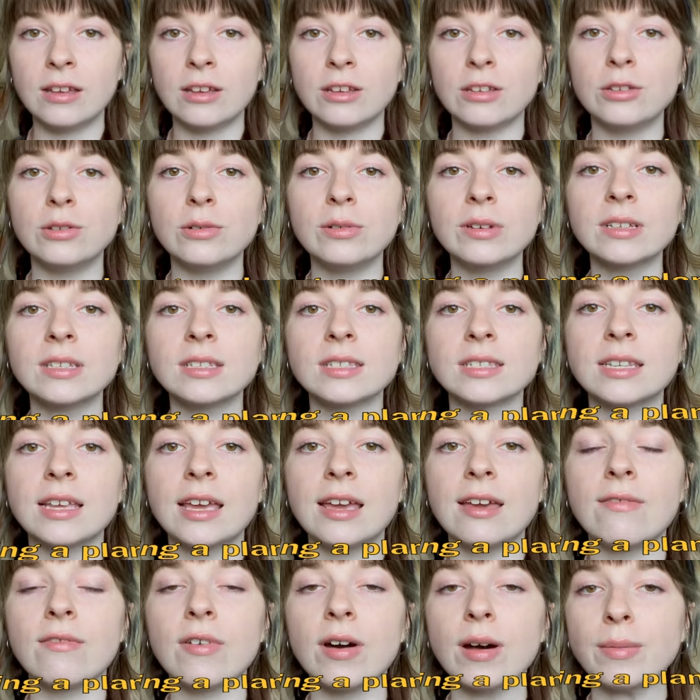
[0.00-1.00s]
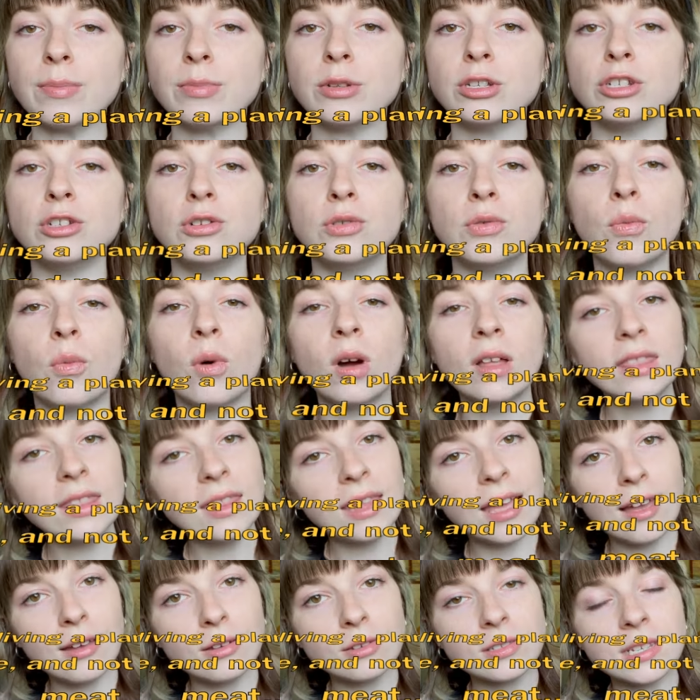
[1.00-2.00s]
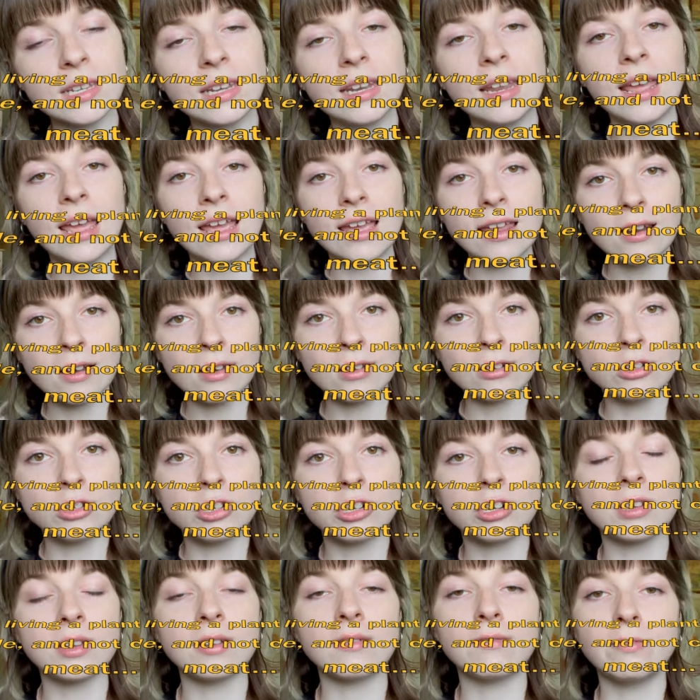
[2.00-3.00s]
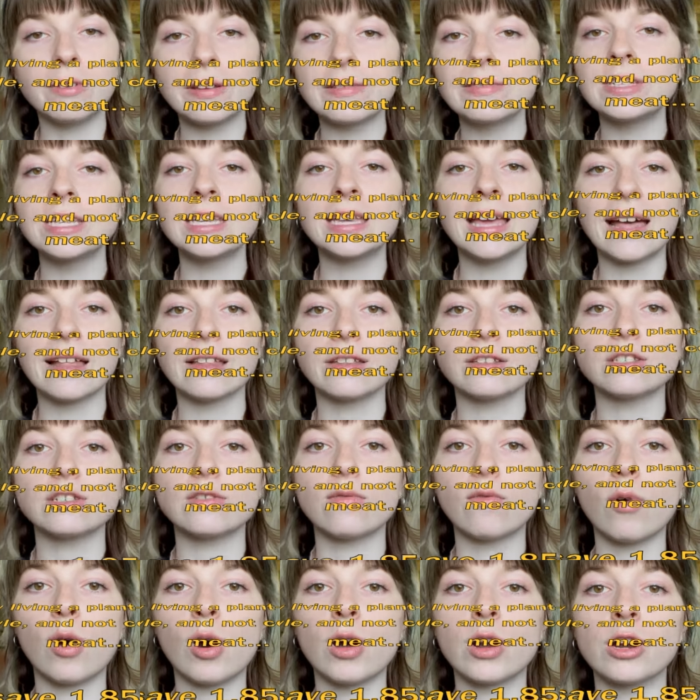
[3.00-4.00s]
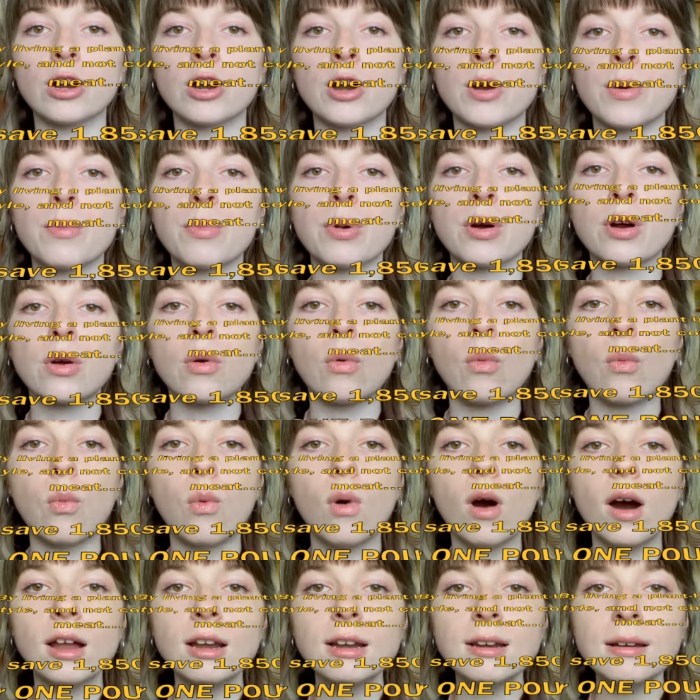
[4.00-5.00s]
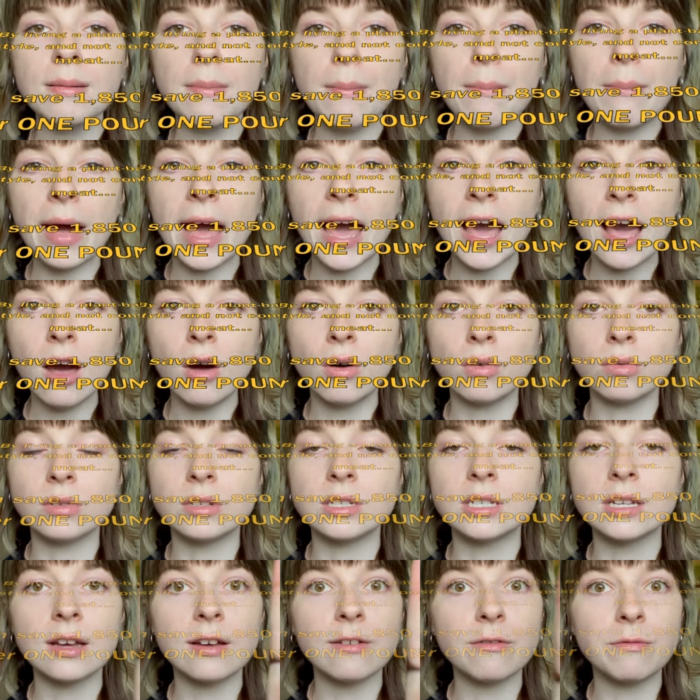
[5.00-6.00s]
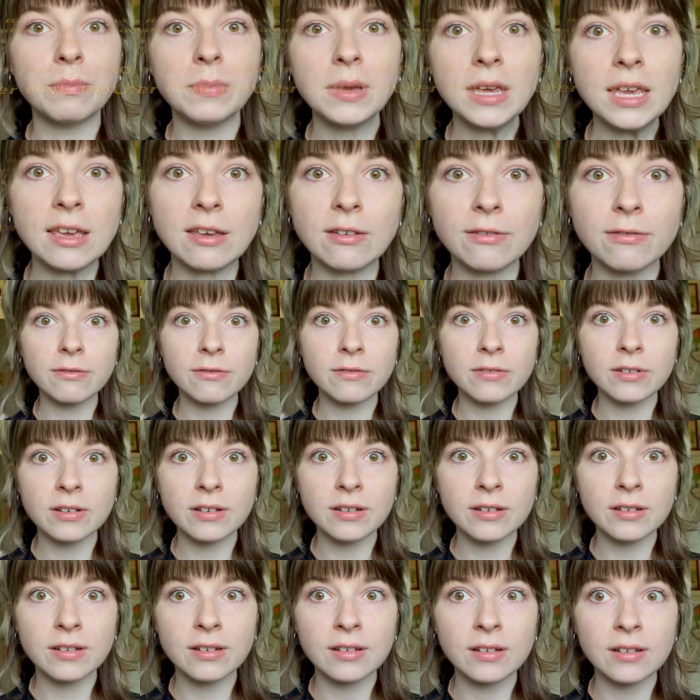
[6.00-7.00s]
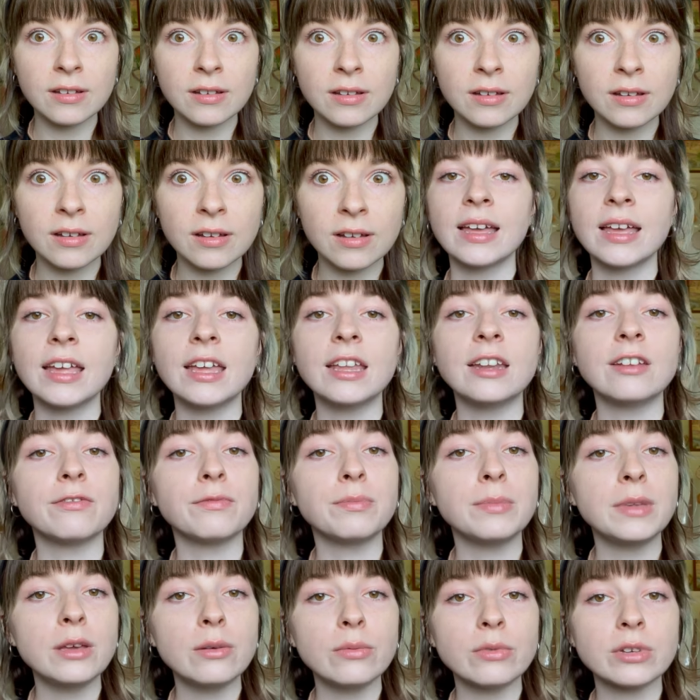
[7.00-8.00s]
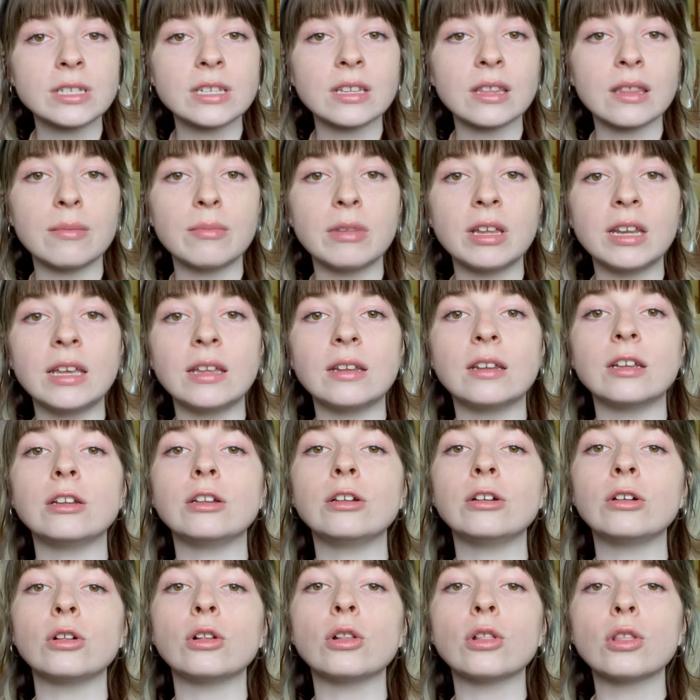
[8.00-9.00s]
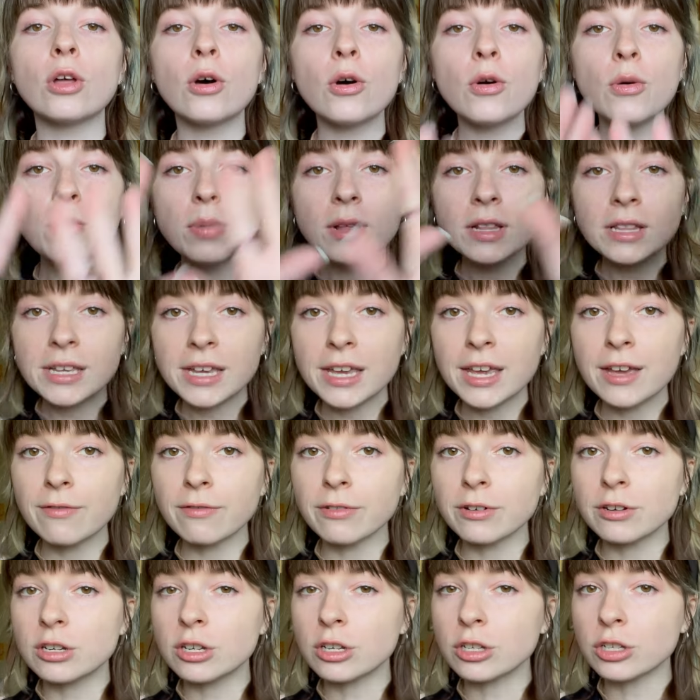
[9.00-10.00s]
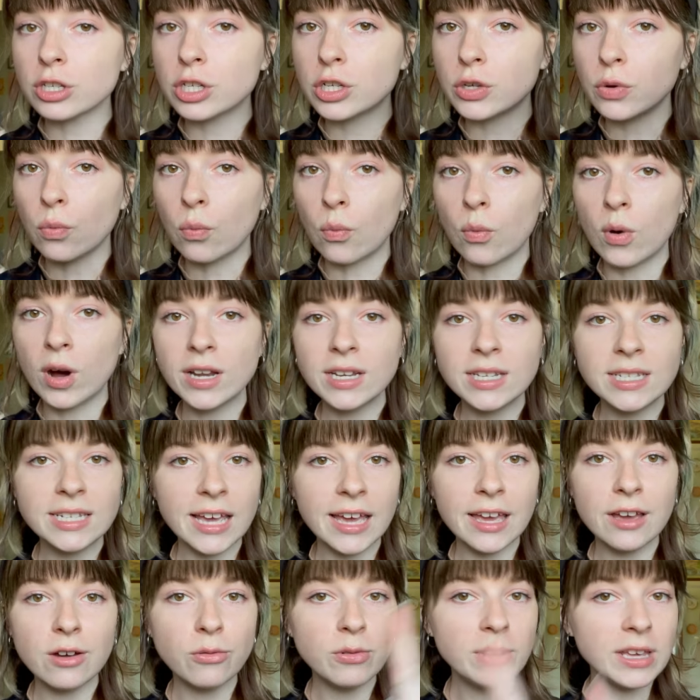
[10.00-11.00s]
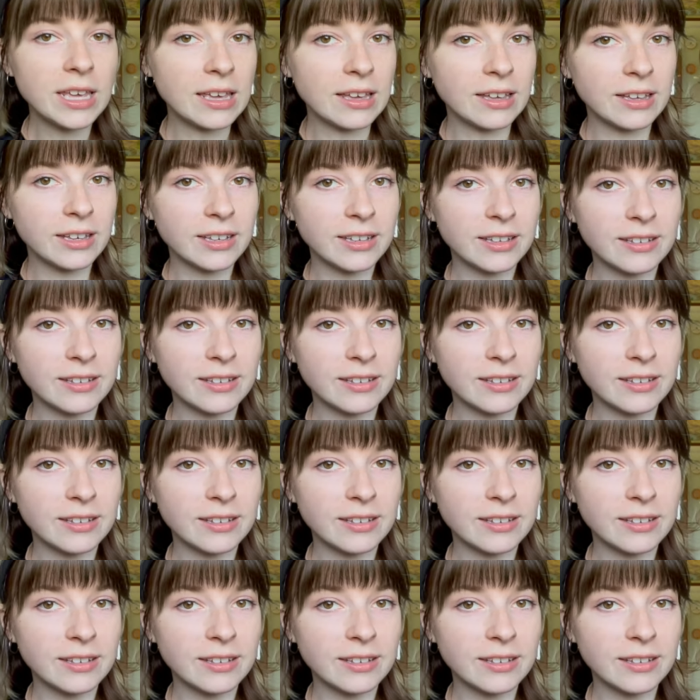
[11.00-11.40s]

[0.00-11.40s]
you can save up to 1,850 gallons of water per 1 pound of beef. And if meat was eliminated globally for just 1 day a week,